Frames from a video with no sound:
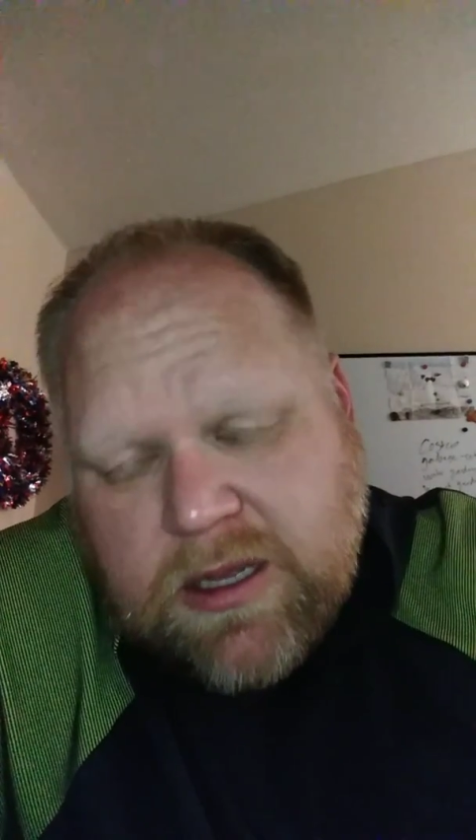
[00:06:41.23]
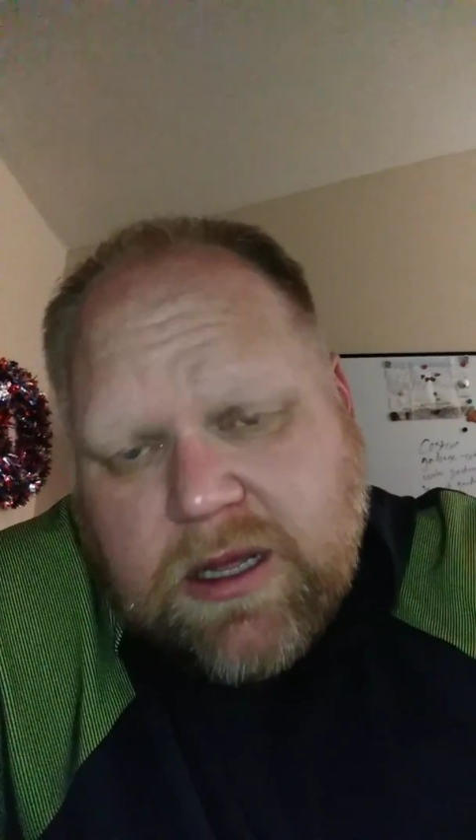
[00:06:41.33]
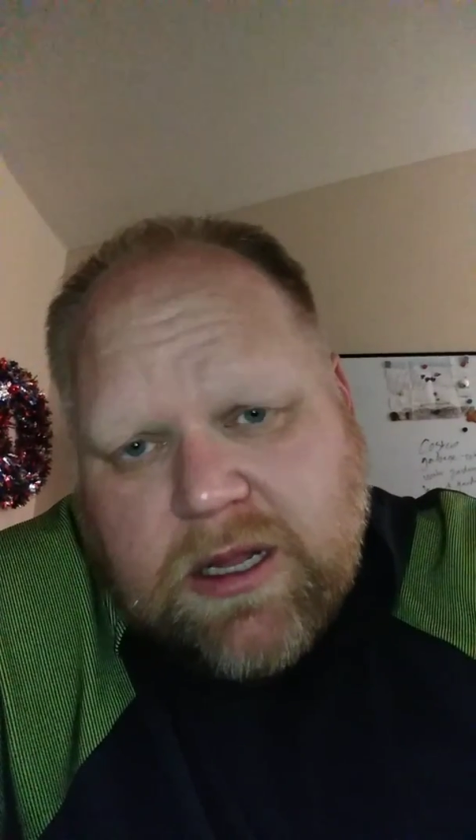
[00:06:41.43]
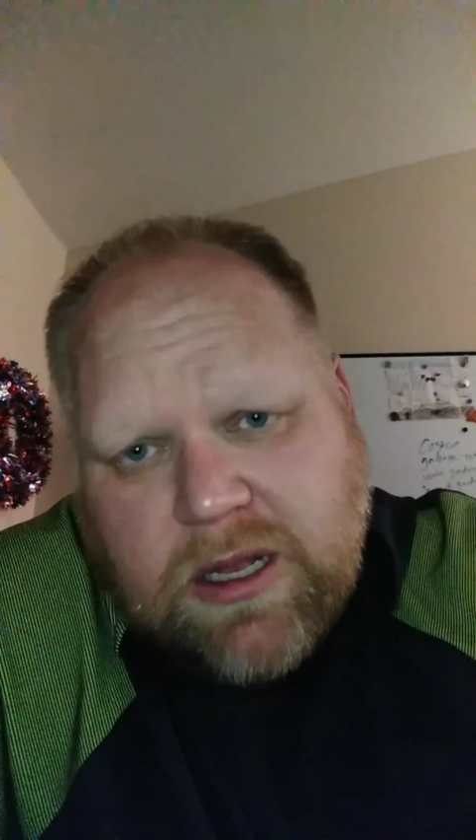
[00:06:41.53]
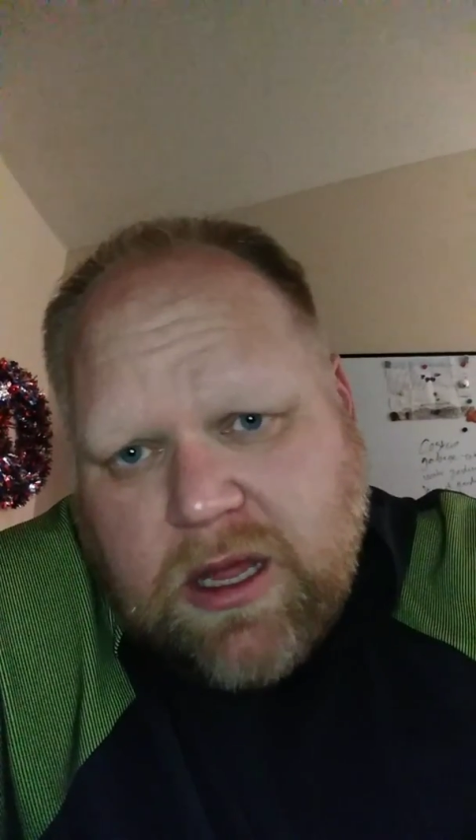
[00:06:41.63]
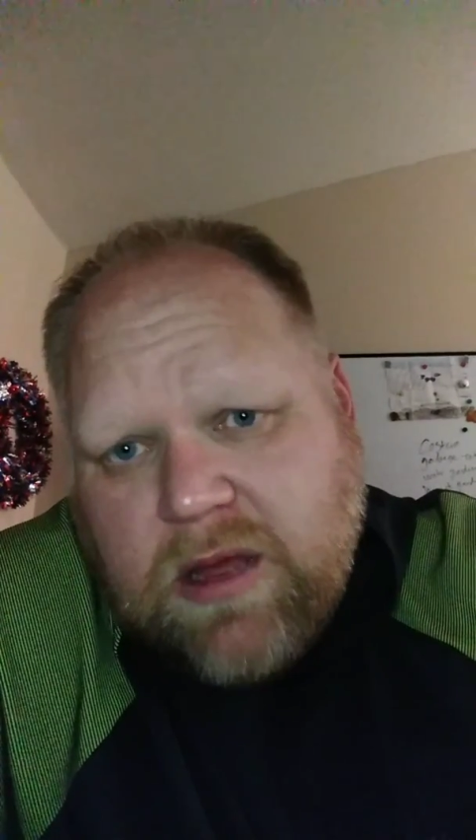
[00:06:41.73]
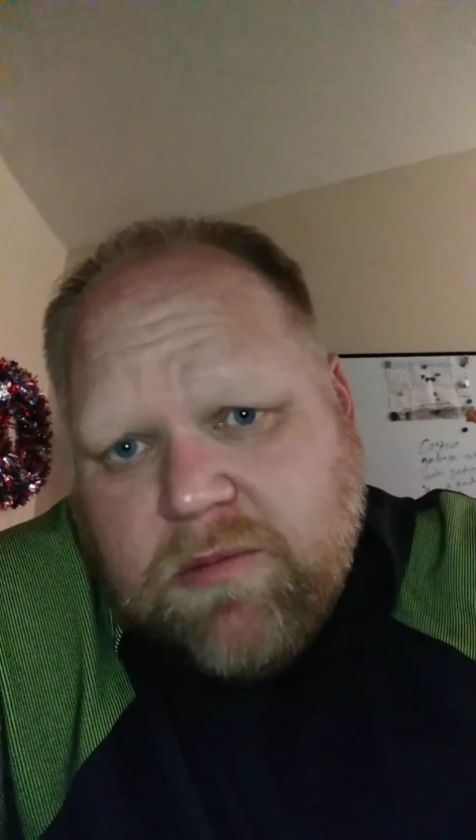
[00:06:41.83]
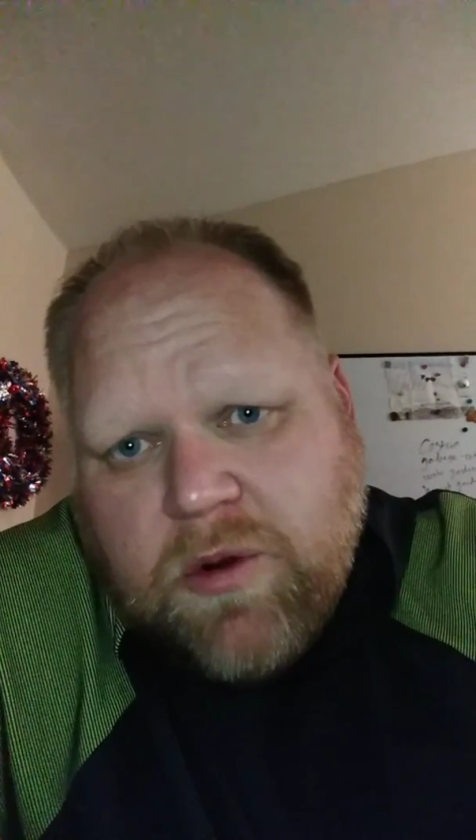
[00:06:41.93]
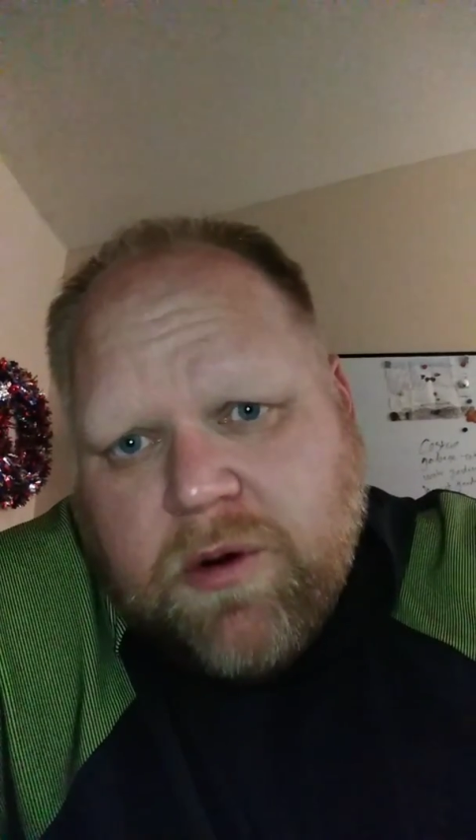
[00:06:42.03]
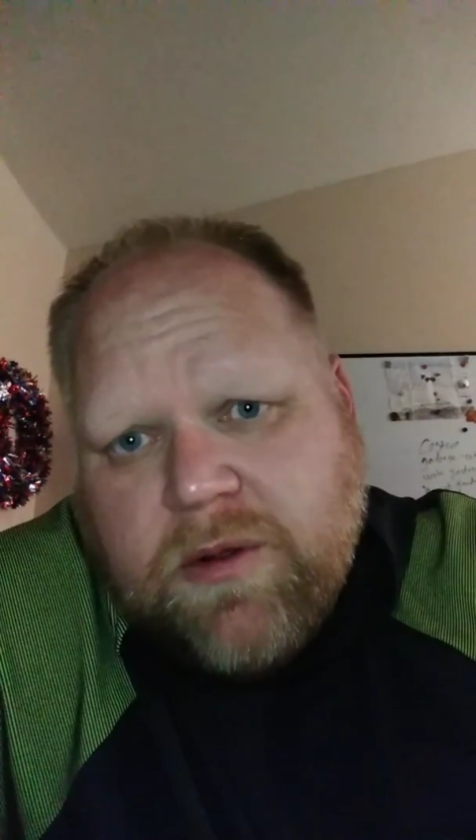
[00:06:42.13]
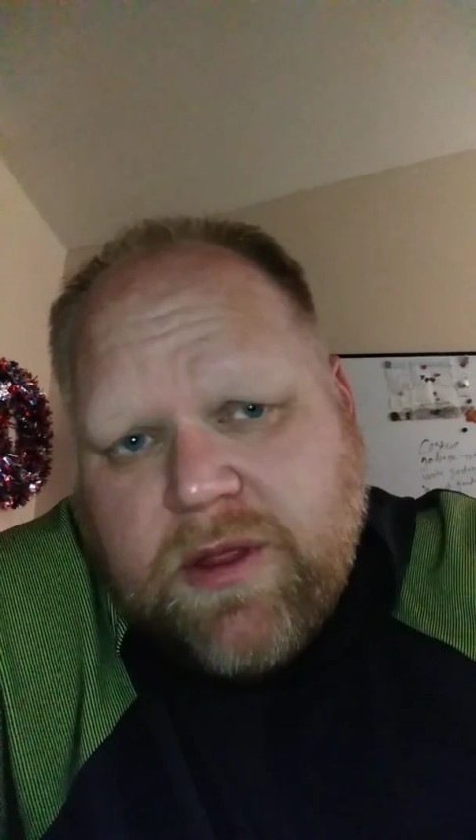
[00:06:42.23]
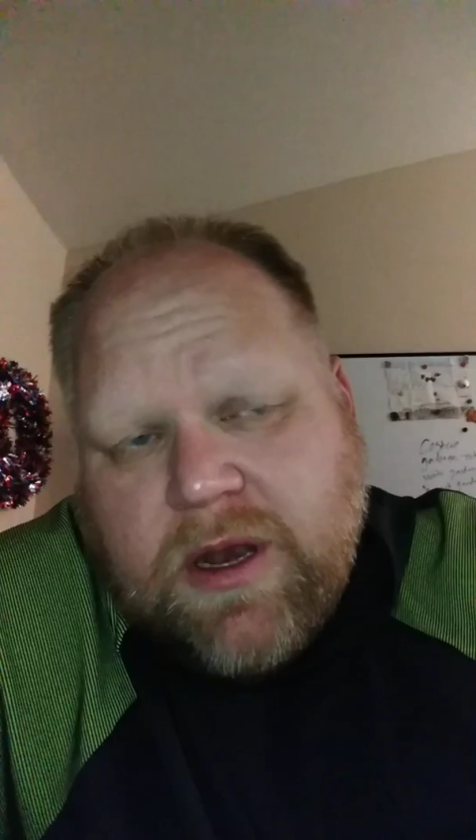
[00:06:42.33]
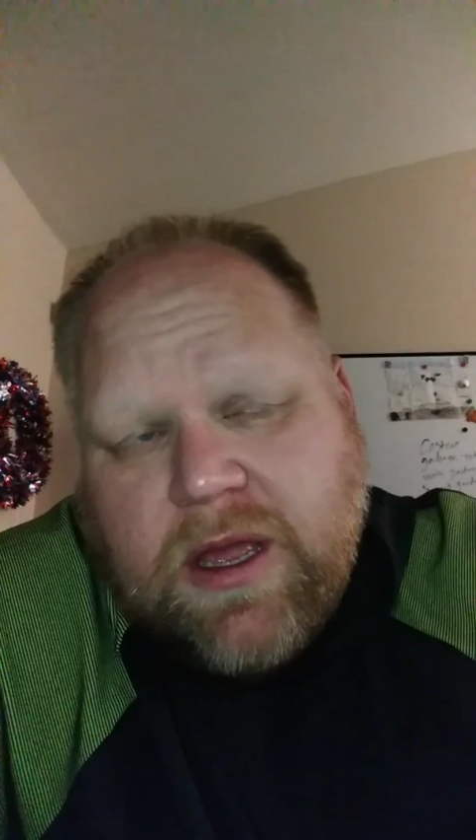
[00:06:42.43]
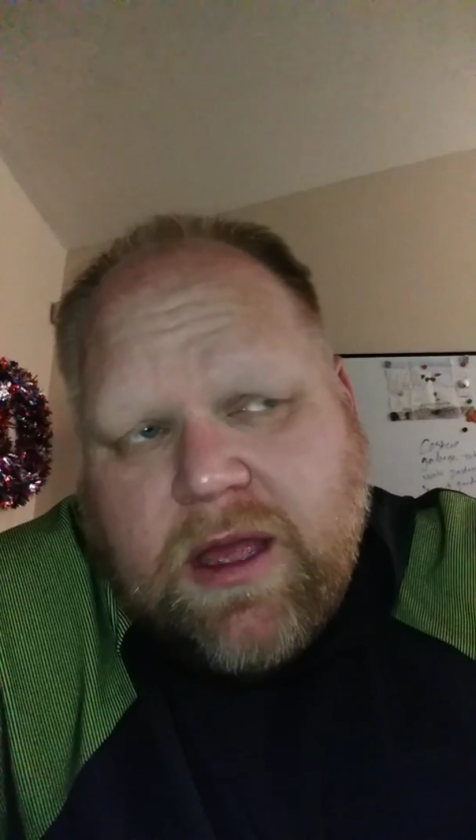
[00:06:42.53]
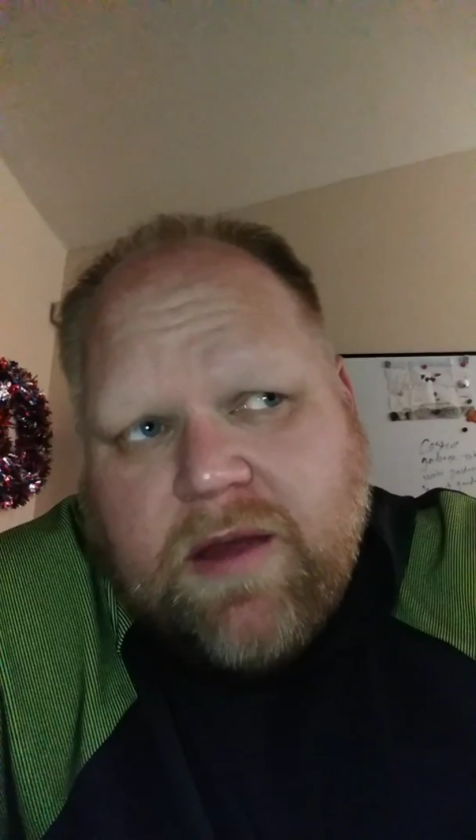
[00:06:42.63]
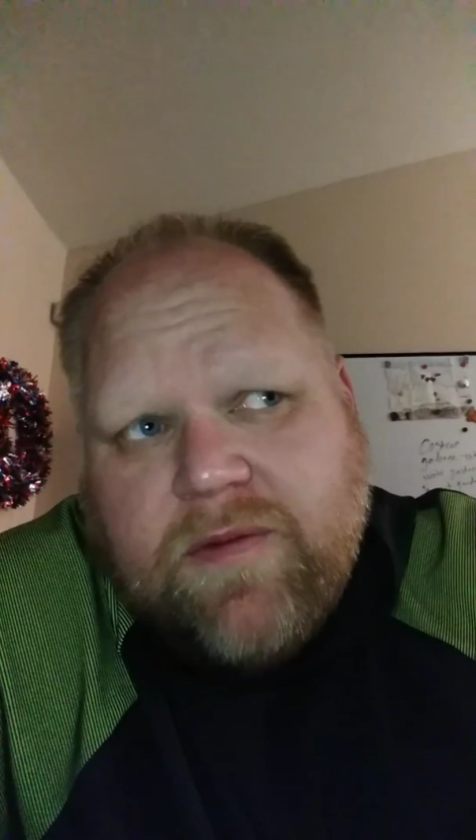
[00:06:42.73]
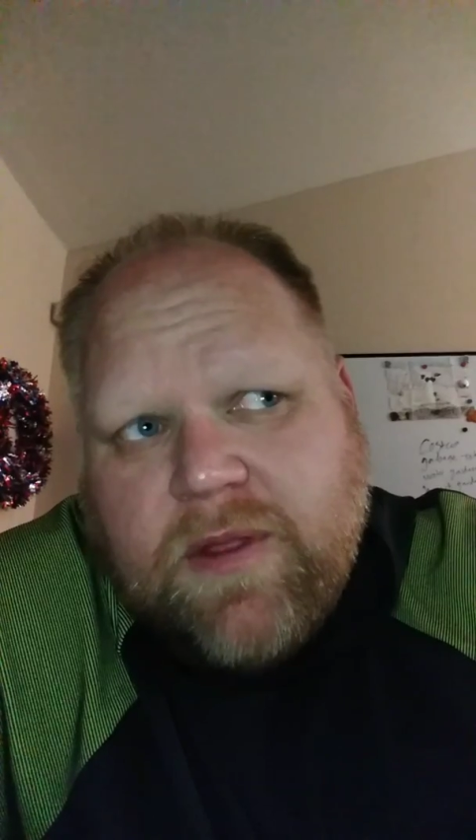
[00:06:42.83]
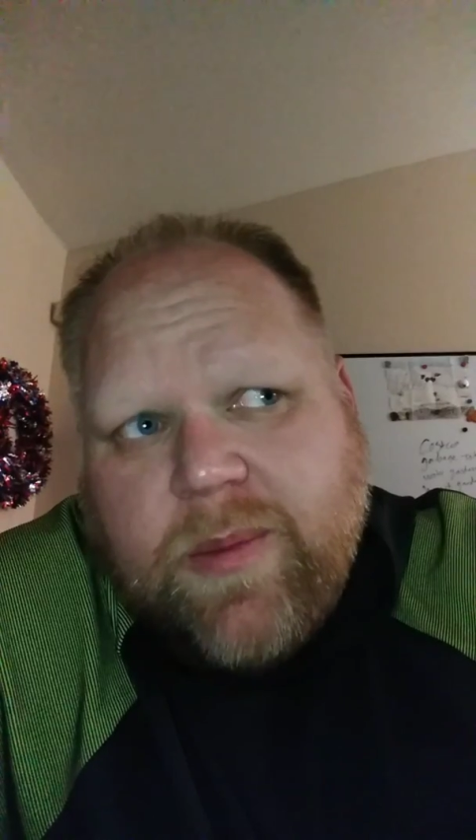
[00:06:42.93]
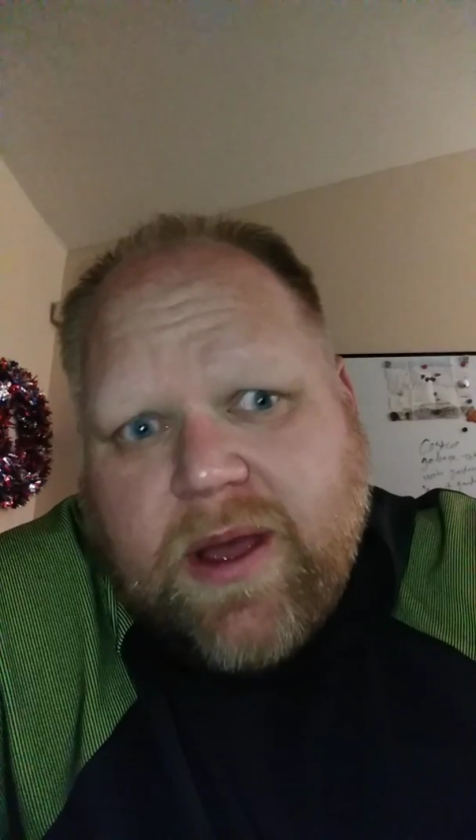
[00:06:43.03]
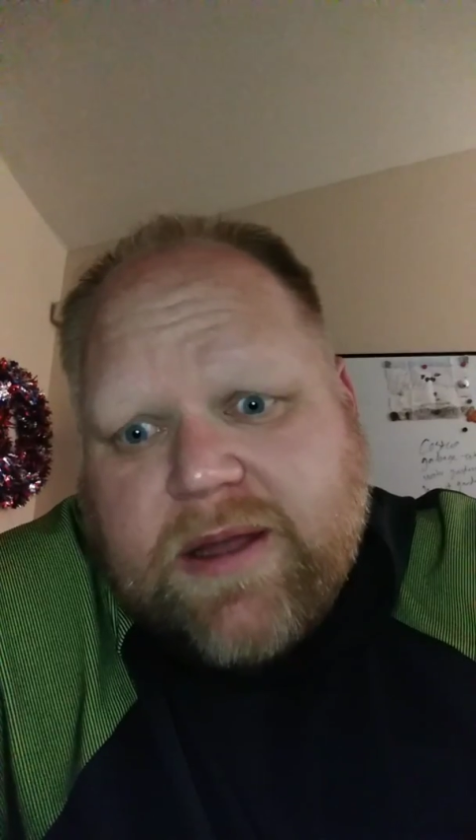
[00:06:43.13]
a lot more than I have in the
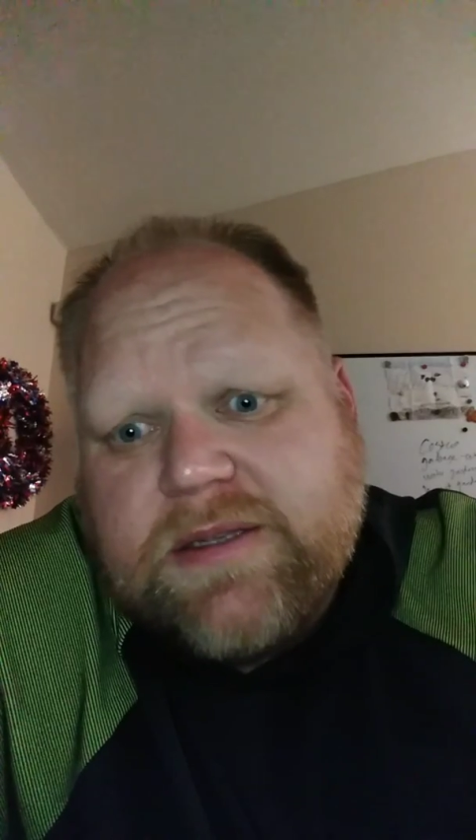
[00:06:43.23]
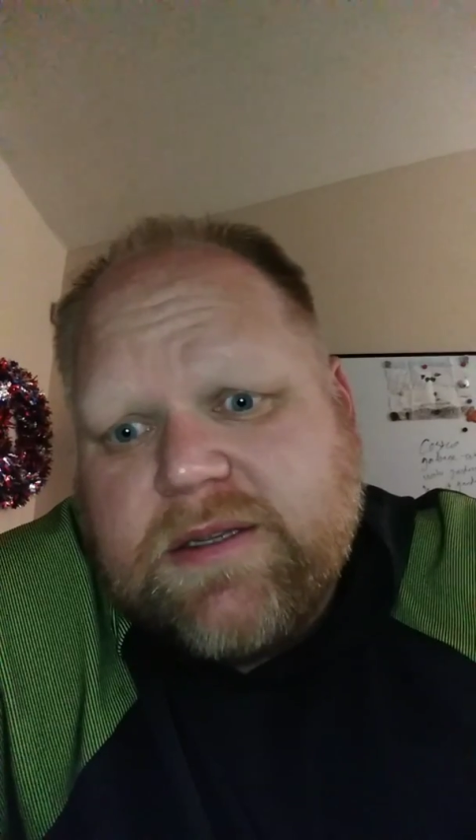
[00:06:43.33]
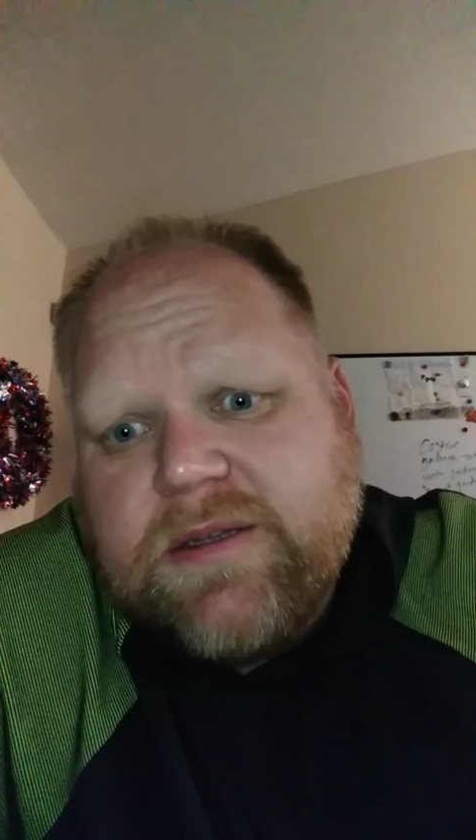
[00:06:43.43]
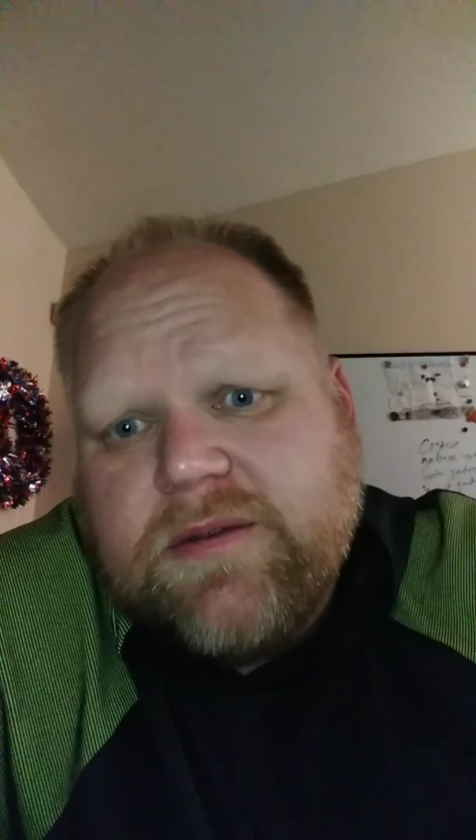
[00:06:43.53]
past,